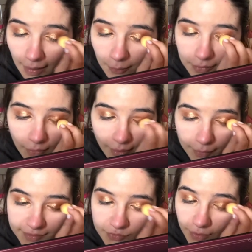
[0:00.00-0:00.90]
would go out
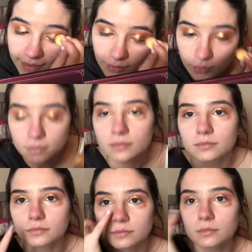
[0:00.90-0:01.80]
with this well,
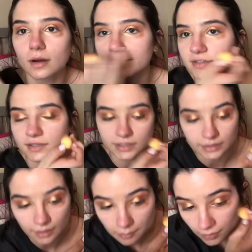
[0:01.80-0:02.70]
obviously
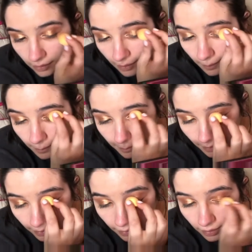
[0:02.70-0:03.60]
cleaned up,
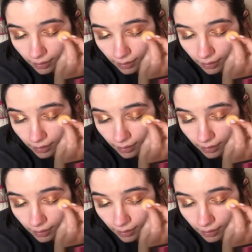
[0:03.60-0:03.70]
but